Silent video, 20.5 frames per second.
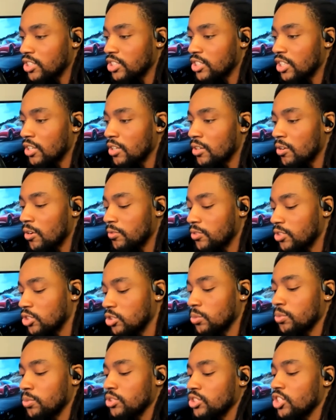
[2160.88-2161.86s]
share of the
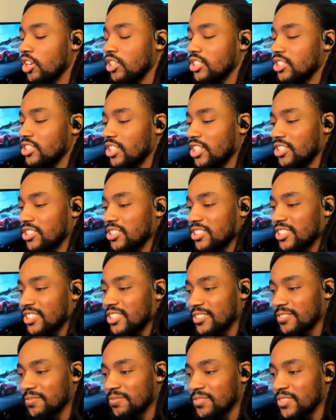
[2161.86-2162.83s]
supercharger
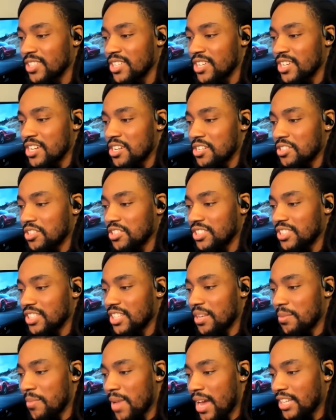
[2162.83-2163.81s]
stations. Just
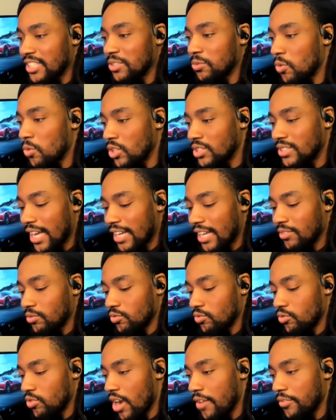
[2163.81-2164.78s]
imagine what that
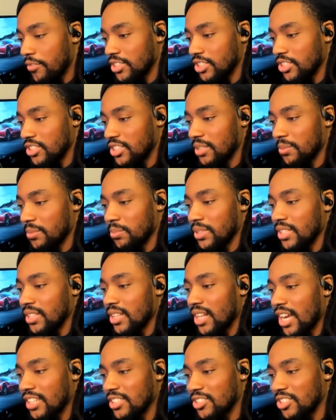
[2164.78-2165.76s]
revenue can be
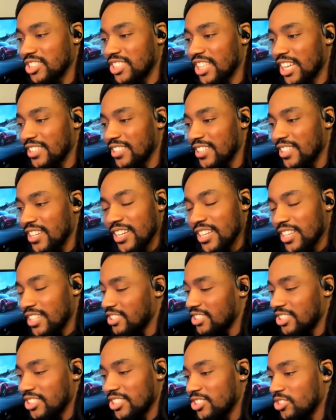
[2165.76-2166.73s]
like. Just that
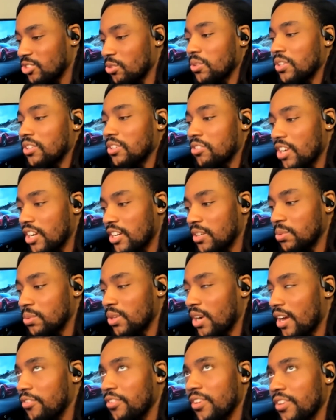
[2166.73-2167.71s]
it's just so incredible.
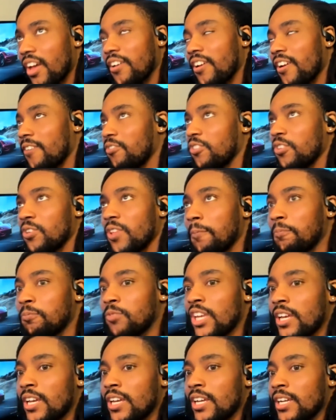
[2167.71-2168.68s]
I feel like
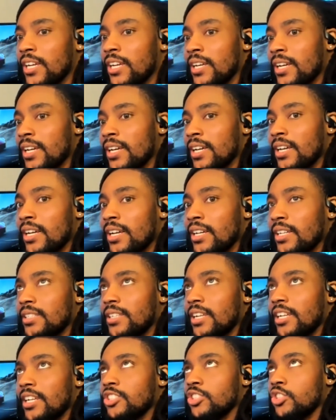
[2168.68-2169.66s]

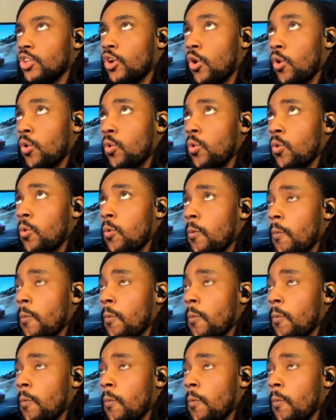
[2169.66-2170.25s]
there's no